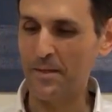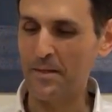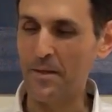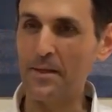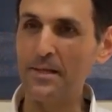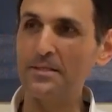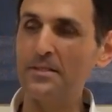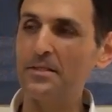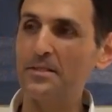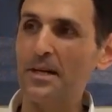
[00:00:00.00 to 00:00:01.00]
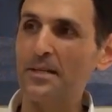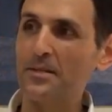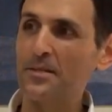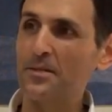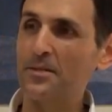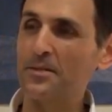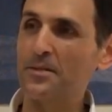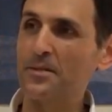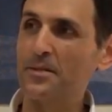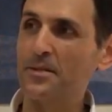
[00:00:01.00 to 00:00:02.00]
this desire,
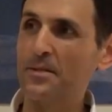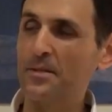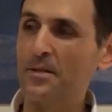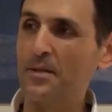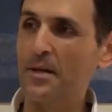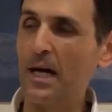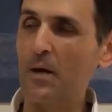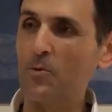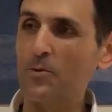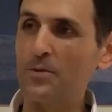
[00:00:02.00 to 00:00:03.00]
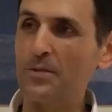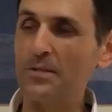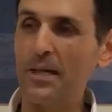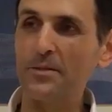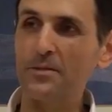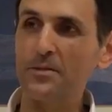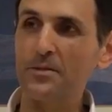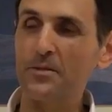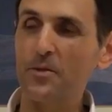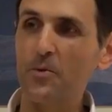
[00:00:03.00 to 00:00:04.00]
our
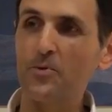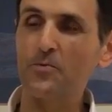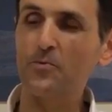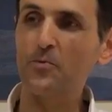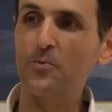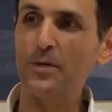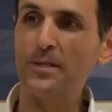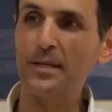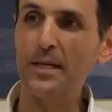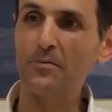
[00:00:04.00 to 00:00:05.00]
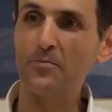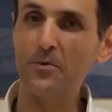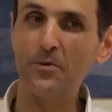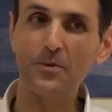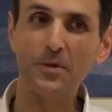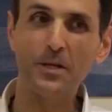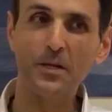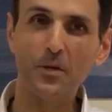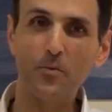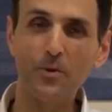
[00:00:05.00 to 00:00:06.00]
desires go through an ever
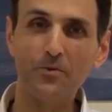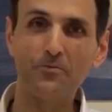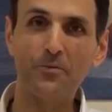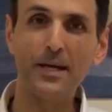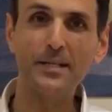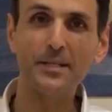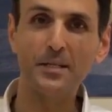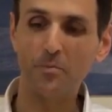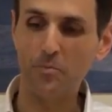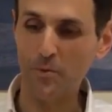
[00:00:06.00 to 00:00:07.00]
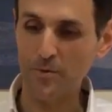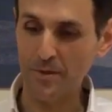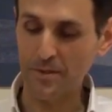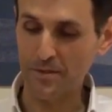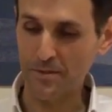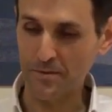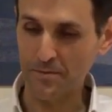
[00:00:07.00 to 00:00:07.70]
refining process.